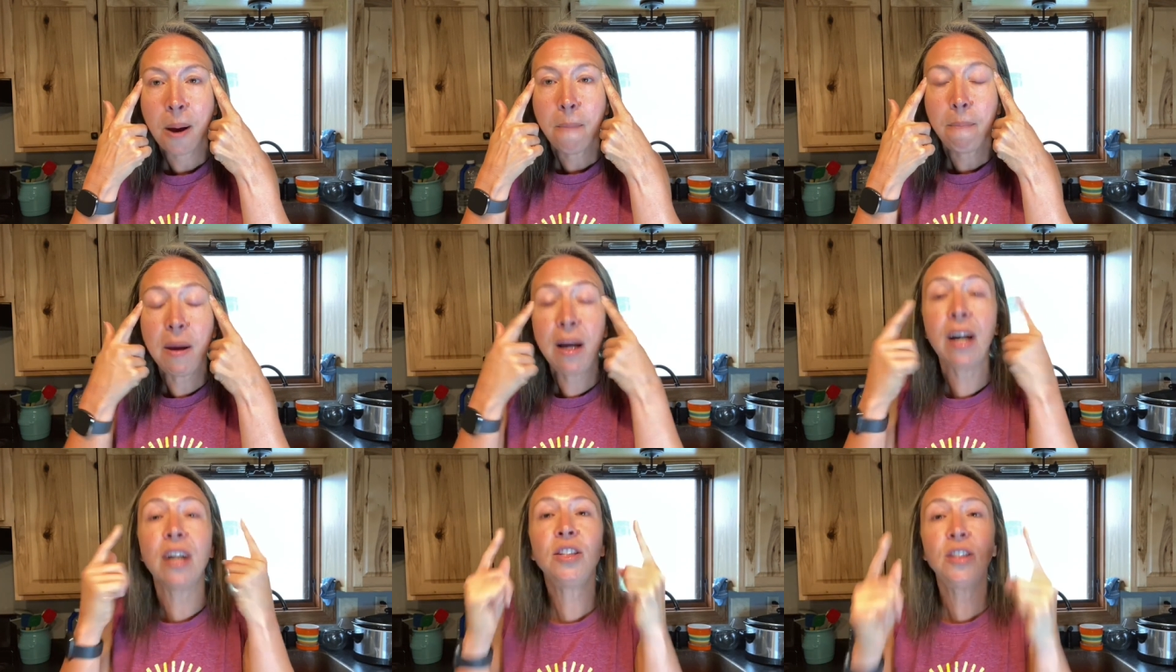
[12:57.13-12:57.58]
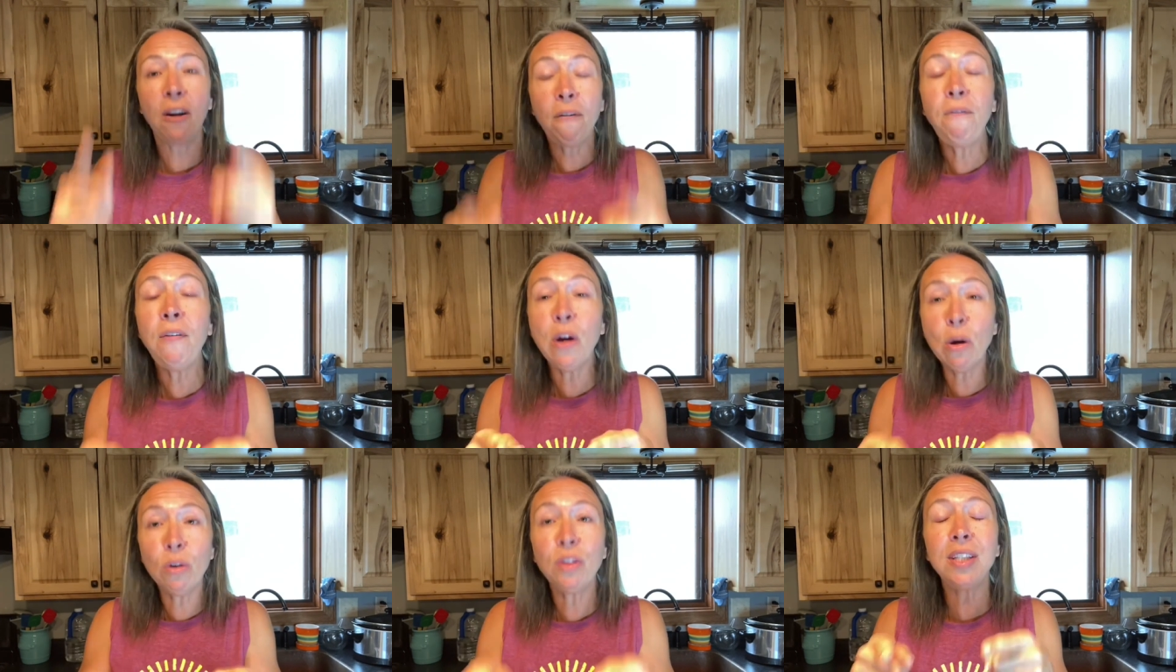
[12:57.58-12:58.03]
Because
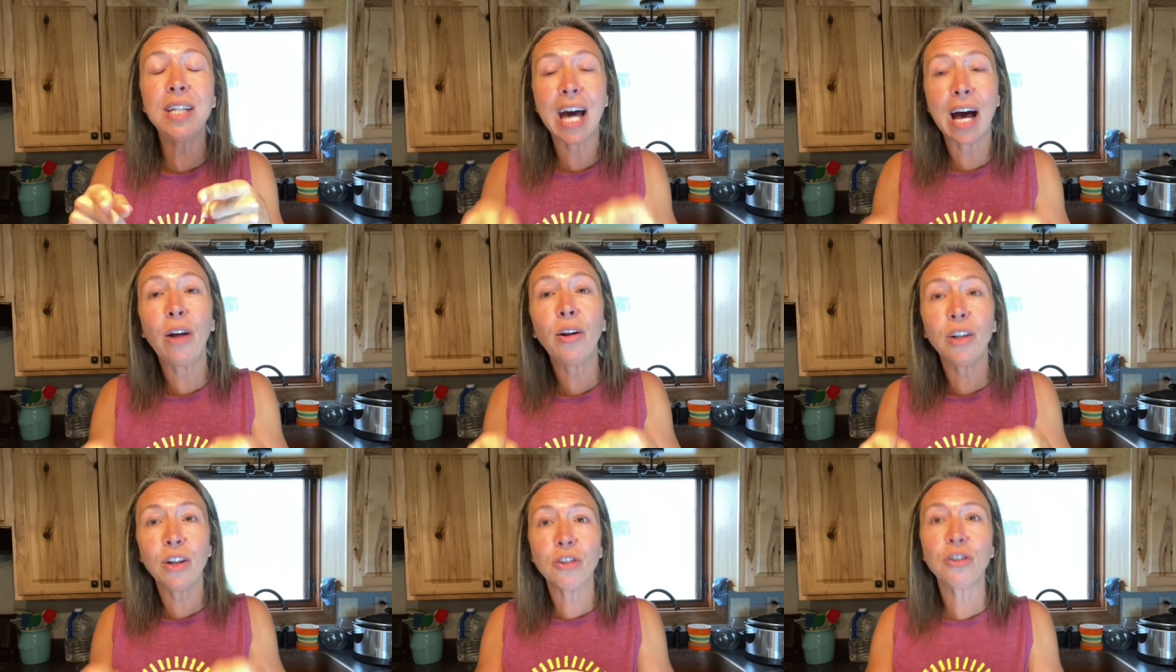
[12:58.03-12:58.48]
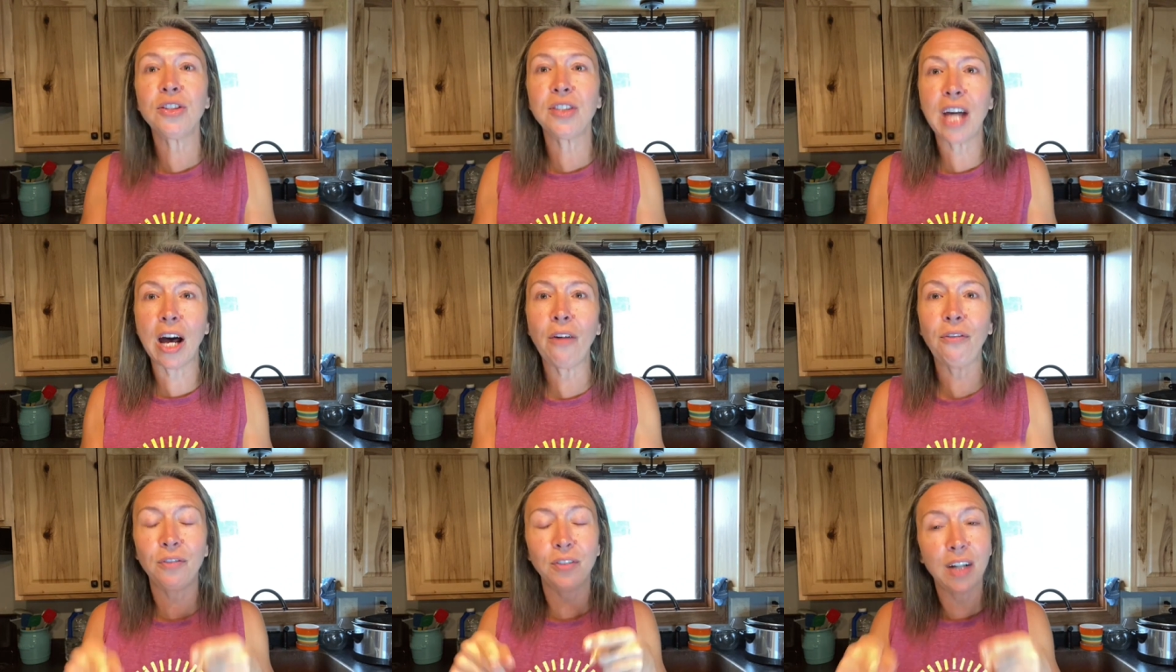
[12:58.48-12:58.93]
if you tell
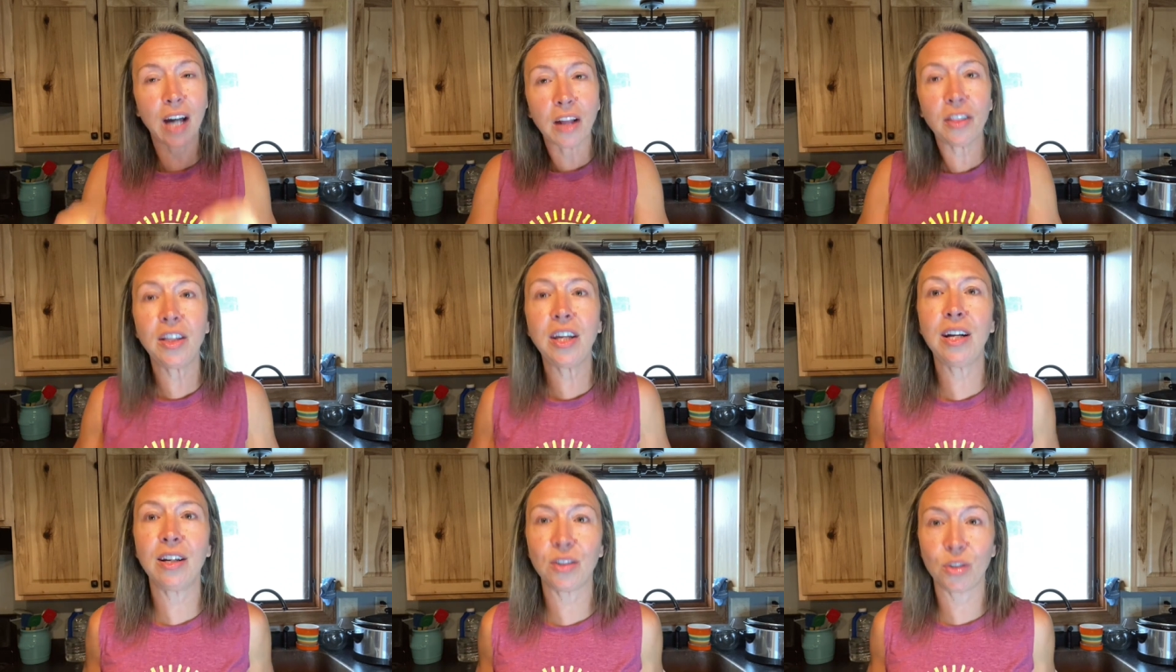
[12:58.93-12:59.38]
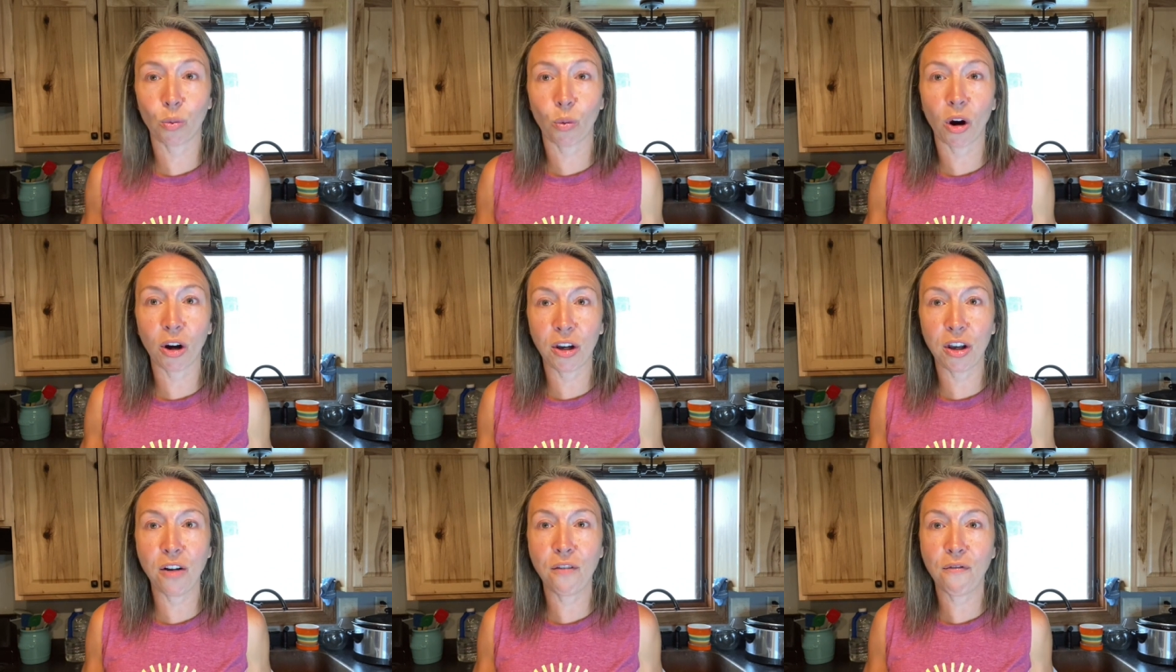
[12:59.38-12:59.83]
yourself nothing is
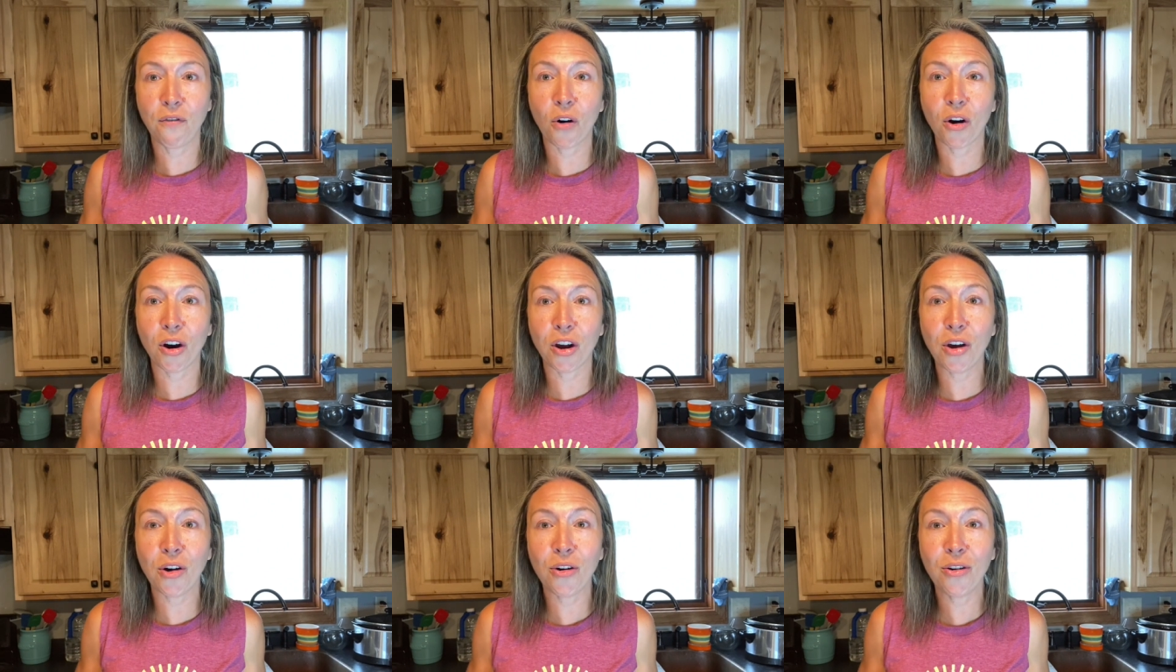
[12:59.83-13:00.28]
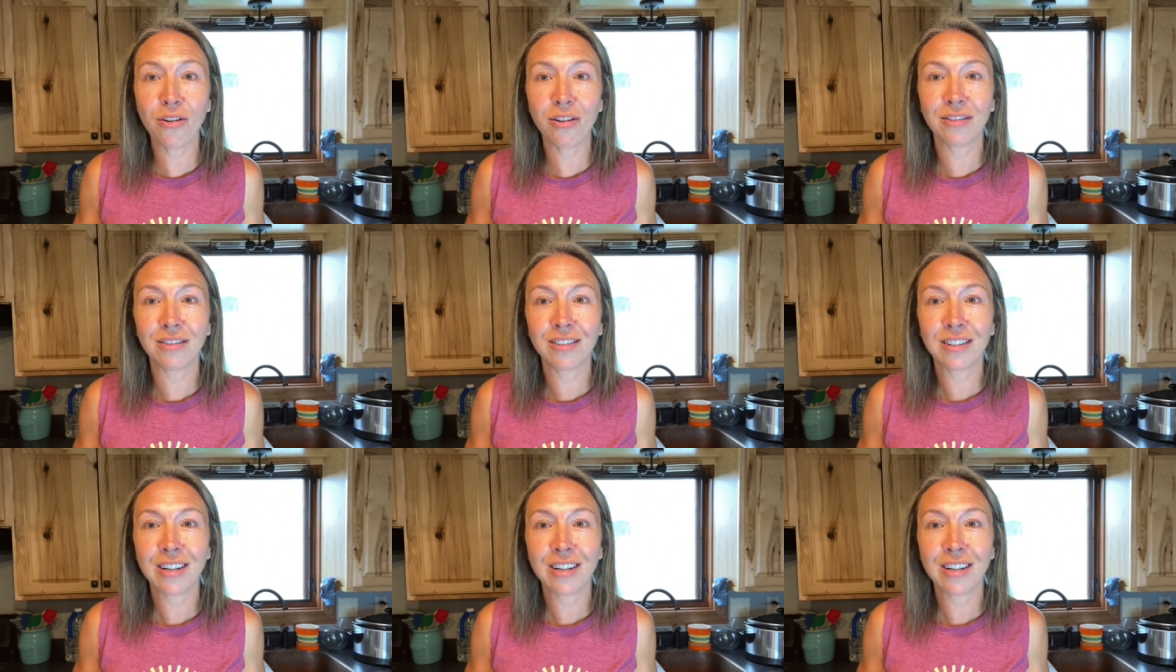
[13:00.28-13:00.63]
working for you,